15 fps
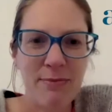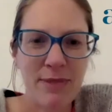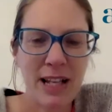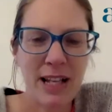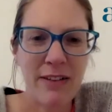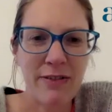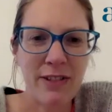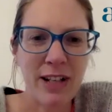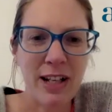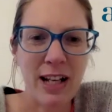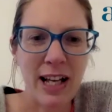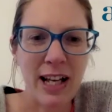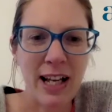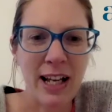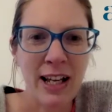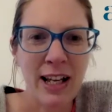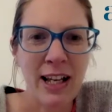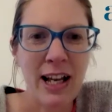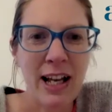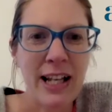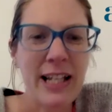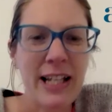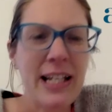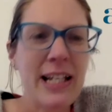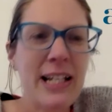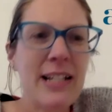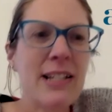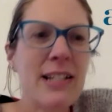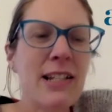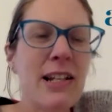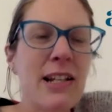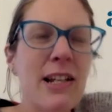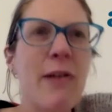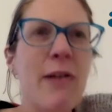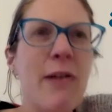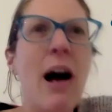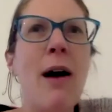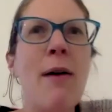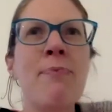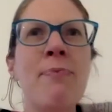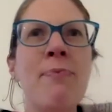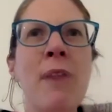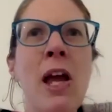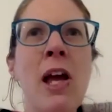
definitely. And it leads to um,